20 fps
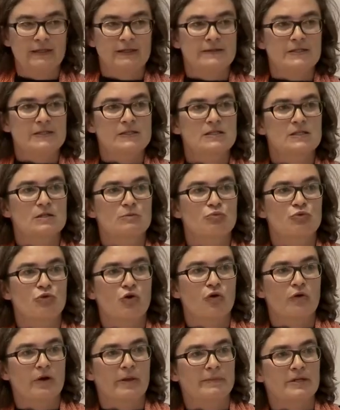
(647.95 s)
This is a
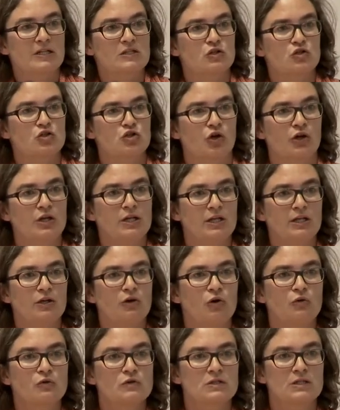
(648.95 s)
program that's jointly
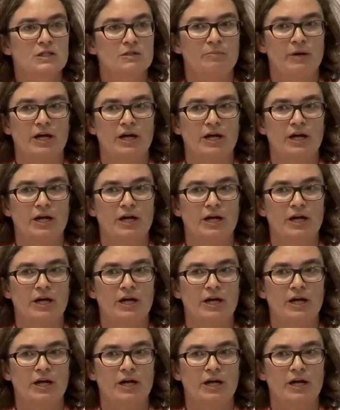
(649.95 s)
hosted